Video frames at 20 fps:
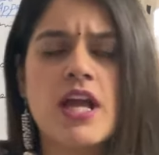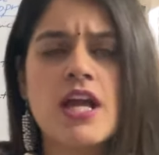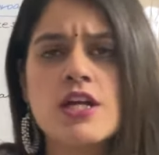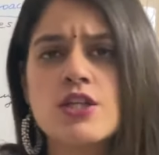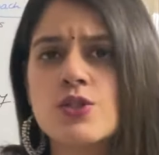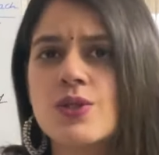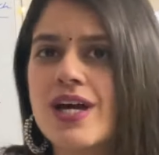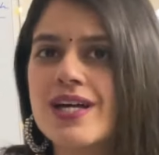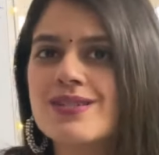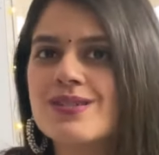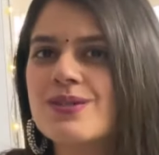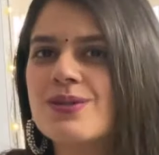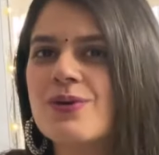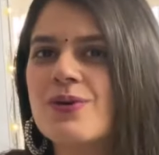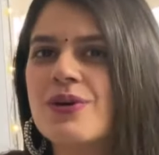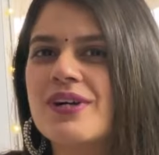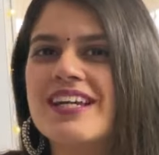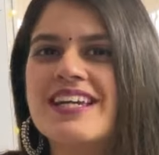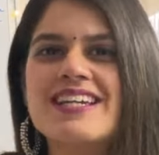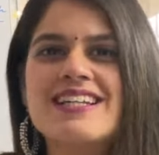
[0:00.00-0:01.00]
So as you
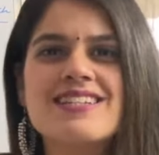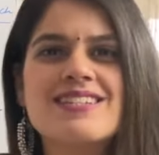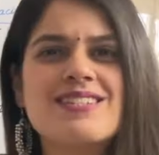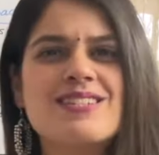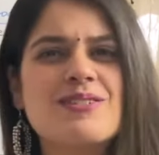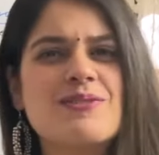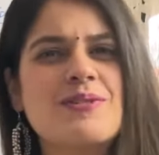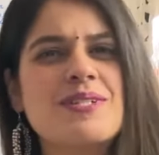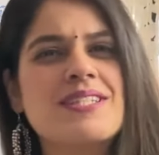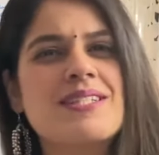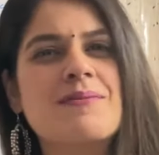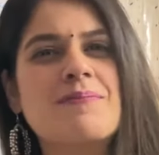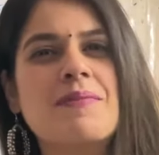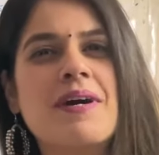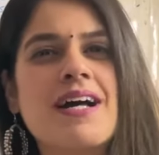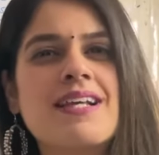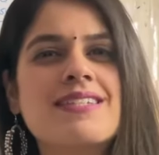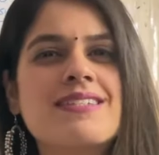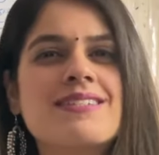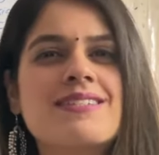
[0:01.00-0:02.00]
know, Keynes, who is the
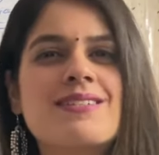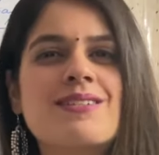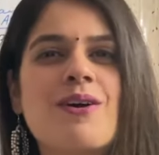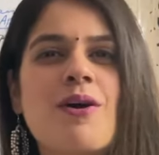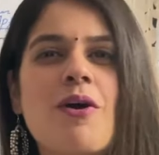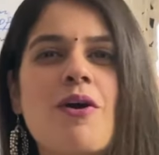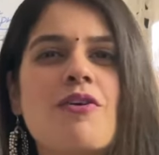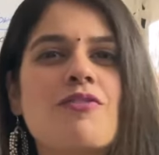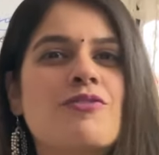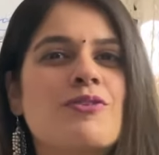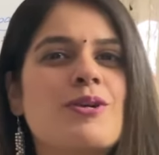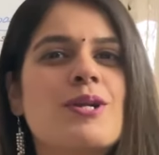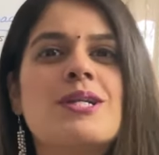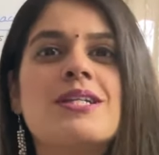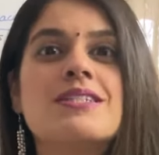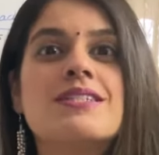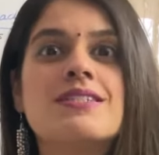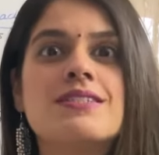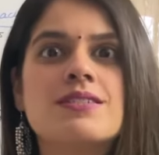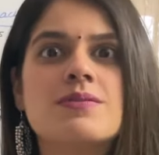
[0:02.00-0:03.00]
master of
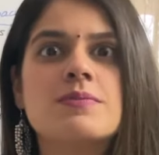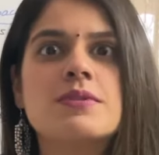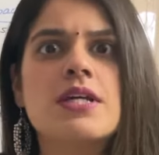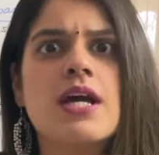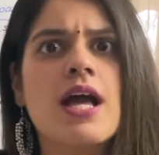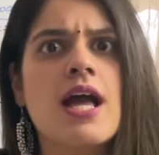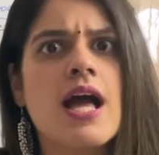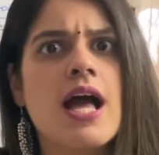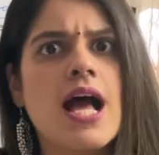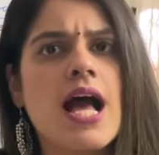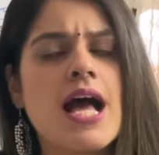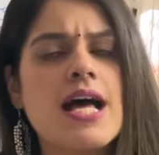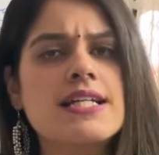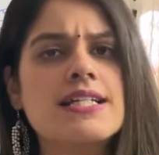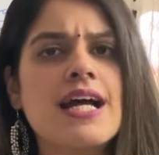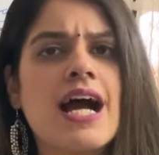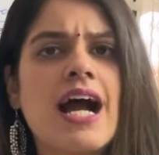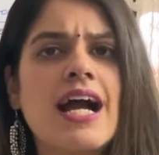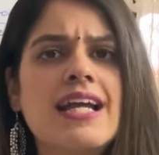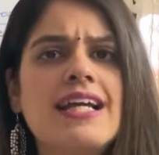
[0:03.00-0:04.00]
criticisms, had
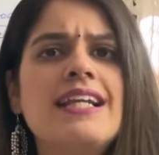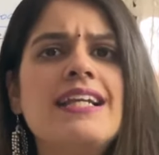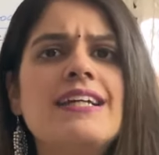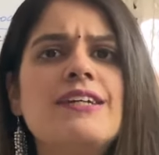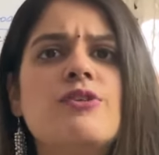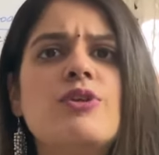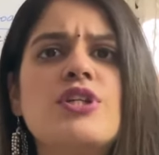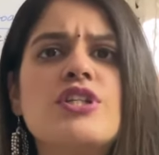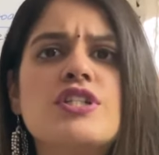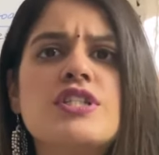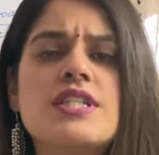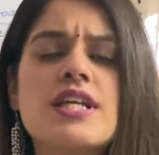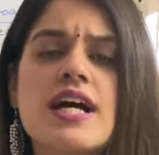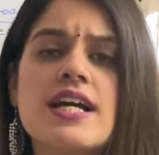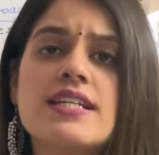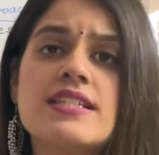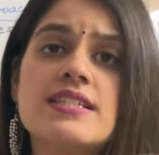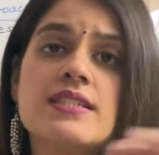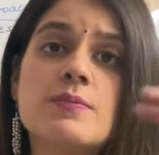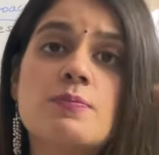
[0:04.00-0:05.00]
highly
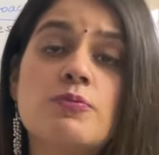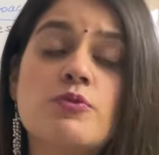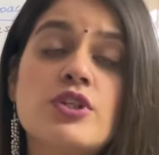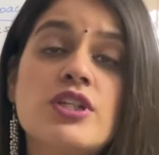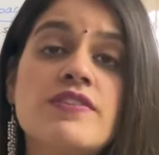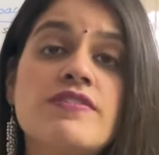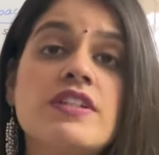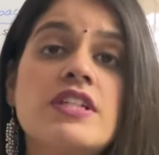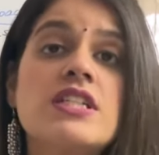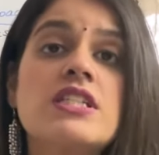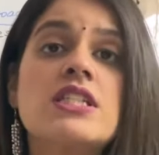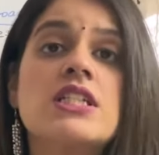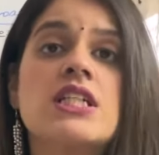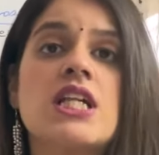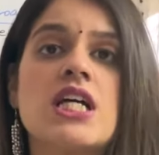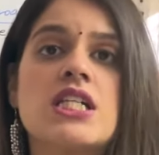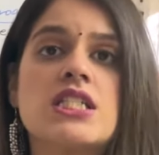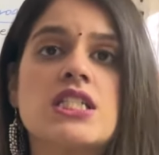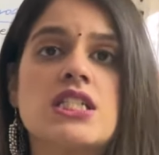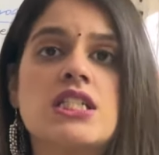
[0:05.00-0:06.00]
criticized the previous
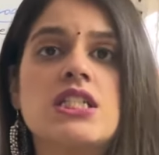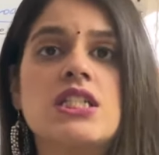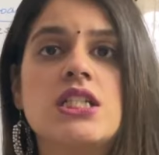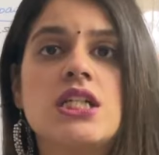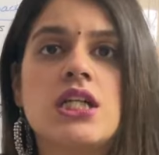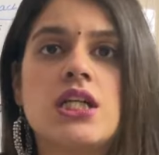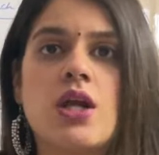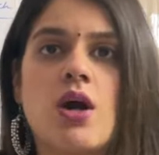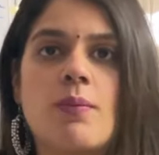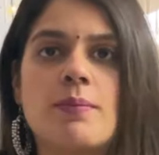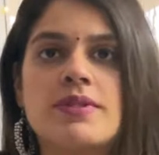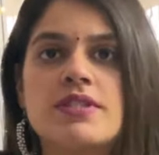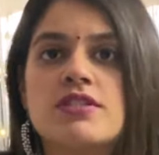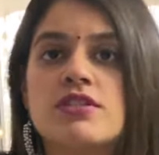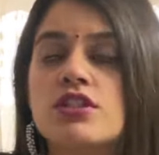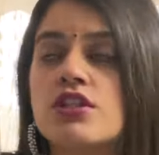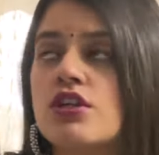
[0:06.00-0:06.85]
classical economist